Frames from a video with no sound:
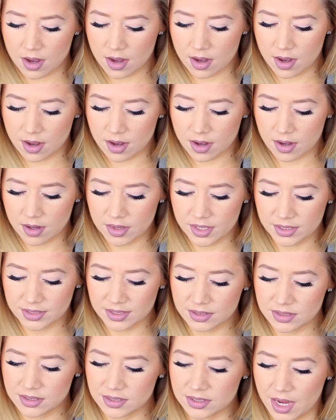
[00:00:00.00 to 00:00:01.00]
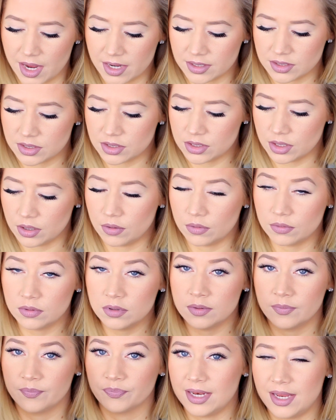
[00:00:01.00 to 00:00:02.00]
uh, this is
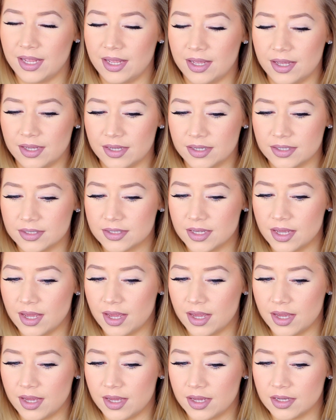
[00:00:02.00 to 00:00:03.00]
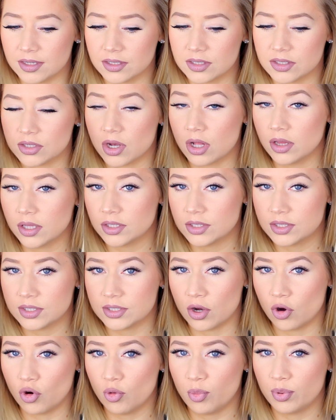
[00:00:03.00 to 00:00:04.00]
Sandstone. It is a solid
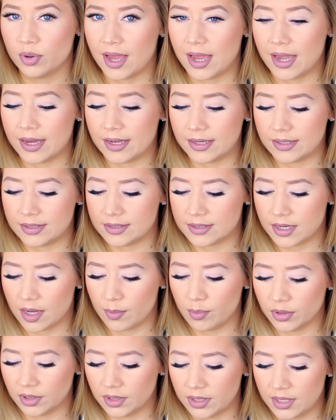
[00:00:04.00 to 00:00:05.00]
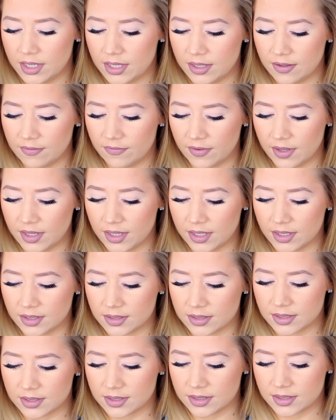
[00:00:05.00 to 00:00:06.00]
soap and I believe
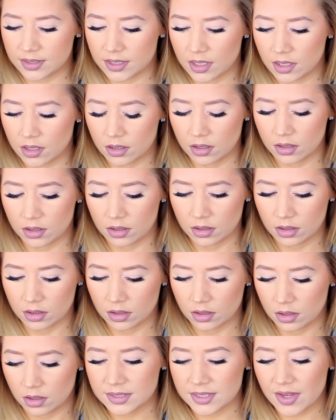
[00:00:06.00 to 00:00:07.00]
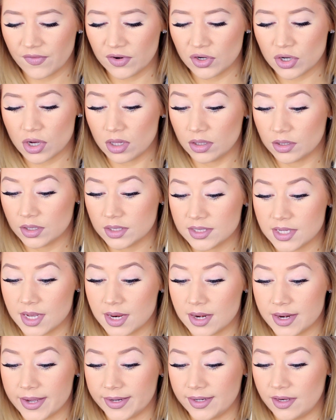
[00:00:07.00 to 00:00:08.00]
it's
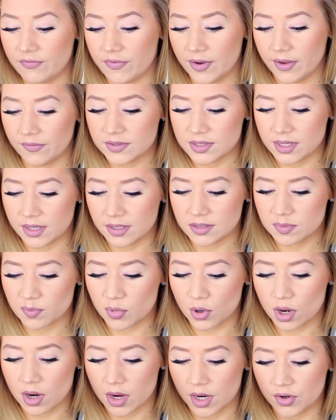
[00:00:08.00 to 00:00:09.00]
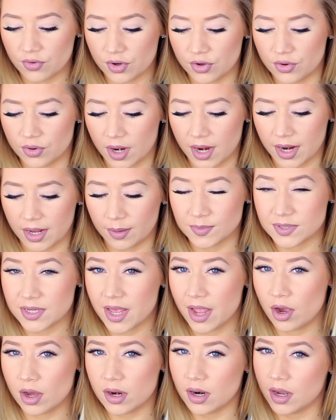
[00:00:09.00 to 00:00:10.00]
$7.95 per 100 grams.
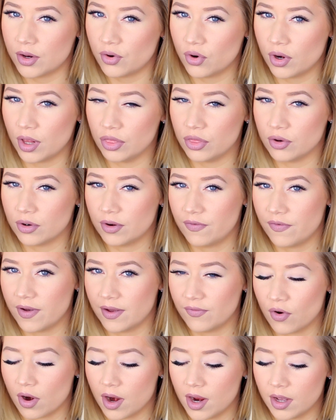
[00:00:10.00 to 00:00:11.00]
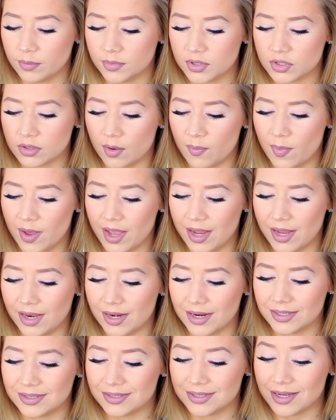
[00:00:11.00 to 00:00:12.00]
I got 135 grams, so I
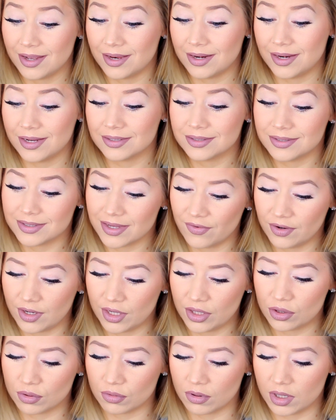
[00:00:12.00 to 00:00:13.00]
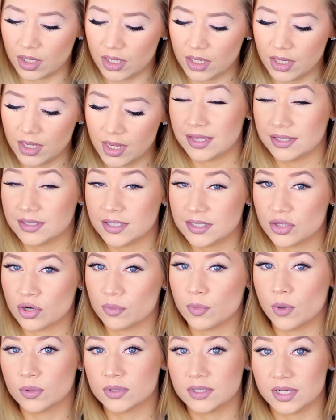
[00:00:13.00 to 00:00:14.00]
paid 10.73. This is
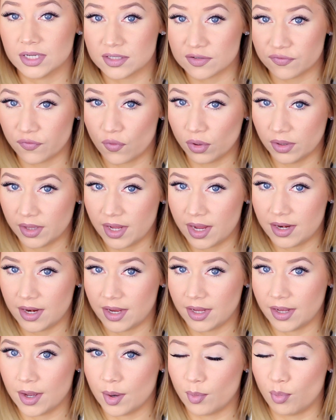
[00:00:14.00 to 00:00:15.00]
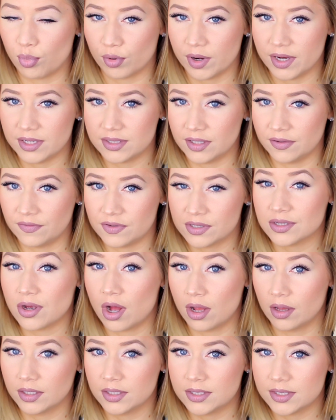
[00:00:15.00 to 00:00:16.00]
their most exfoliating abrasive
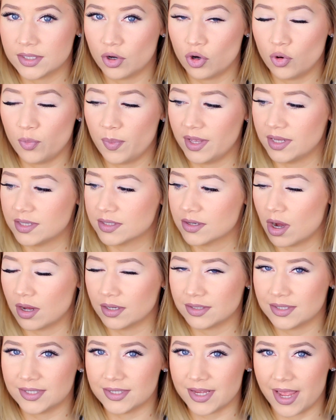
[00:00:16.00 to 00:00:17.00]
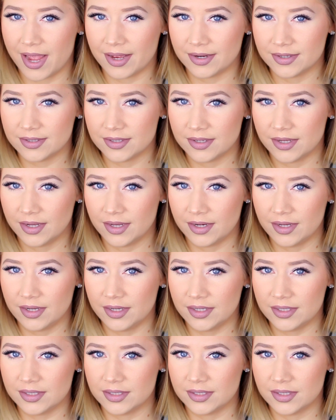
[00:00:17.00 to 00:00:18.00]
solid soap. It's got sand in
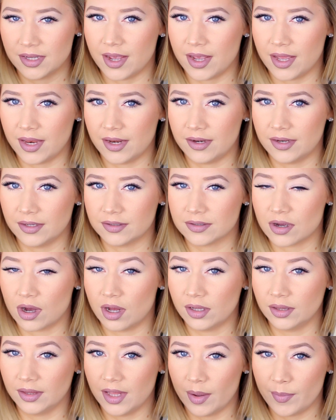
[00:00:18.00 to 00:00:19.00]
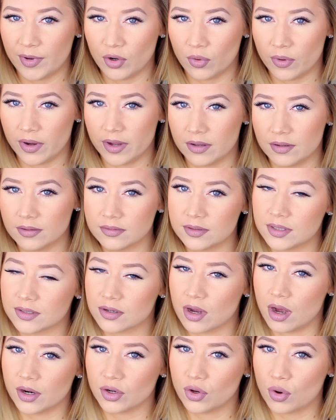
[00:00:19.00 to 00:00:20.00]
it, and it's got lemon oils, it's
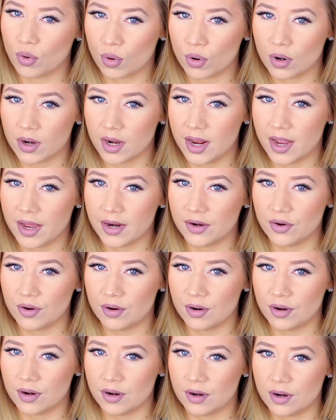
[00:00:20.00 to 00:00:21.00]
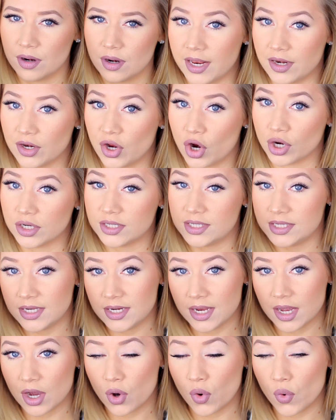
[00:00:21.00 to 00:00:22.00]
got coriander, and
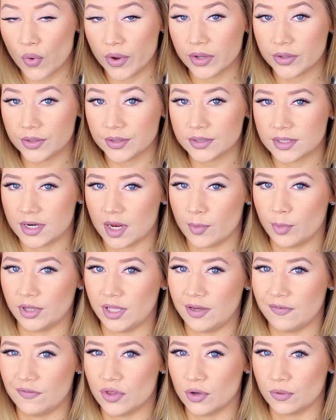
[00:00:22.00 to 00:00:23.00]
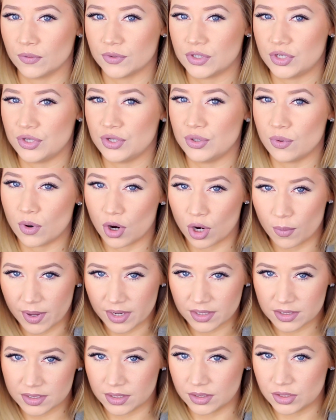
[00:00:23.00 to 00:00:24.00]
gardenia oils, and I believe those two are meant